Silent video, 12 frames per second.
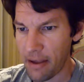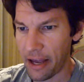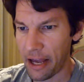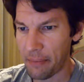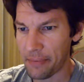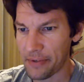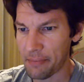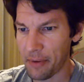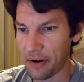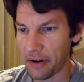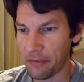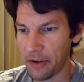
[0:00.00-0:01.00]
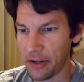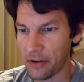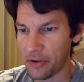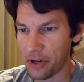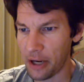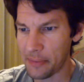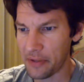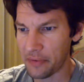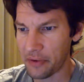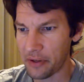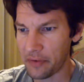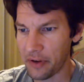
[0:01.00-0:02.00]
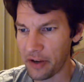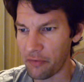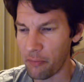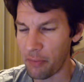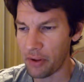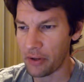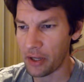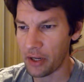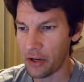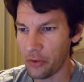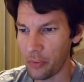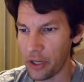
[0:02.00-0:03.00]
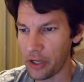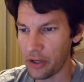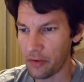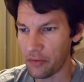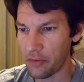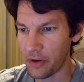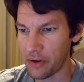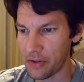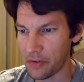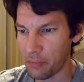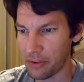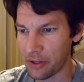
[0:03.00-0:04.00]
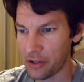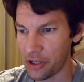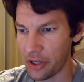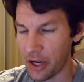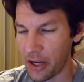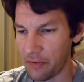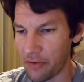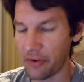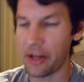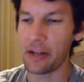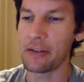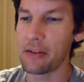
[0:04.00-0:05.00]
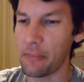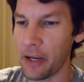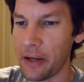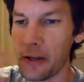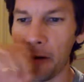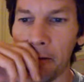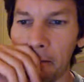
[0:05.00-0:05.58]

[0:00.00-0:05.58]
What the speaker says: Apple's market value drops 45 billion in a week in fears of plunging iPhone X demand.